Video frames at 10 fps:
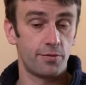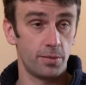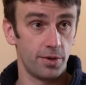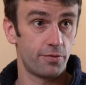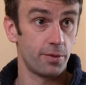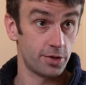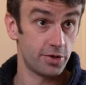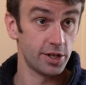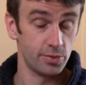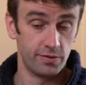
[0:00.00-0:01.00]
from the
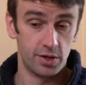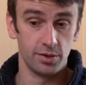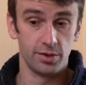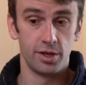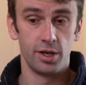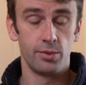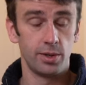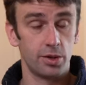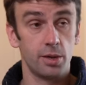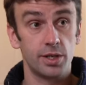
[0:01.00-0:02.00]
trials we've done, we're
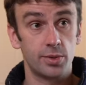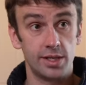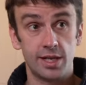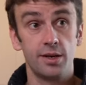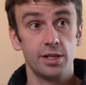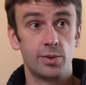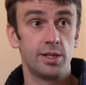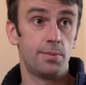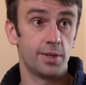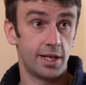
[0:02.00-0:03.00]
looking between 10% and
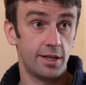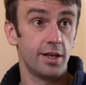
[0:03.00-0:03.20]
20%